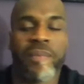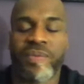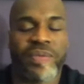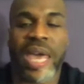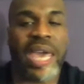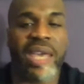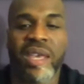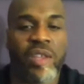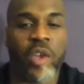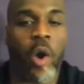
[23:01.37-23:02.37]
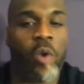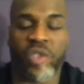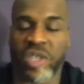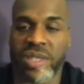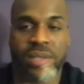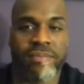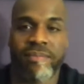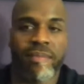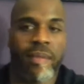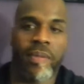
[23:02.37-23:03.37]
they can go
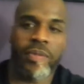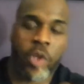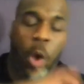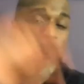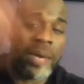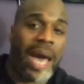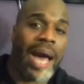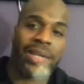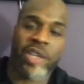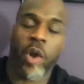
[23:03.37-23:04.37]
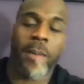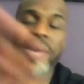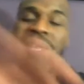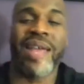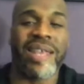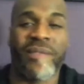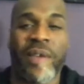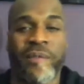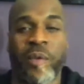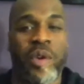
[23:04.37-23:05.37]
beyond. You know what I mean?
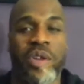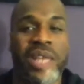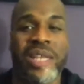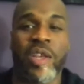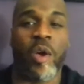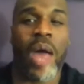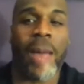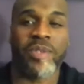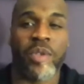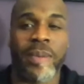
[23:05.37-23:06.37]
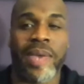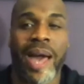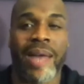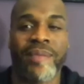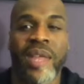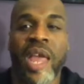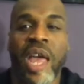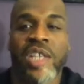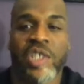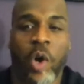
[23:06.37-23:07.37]
Like for real, they can go absolutely beyond.
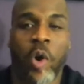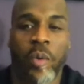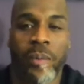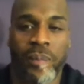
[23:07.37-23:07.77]
So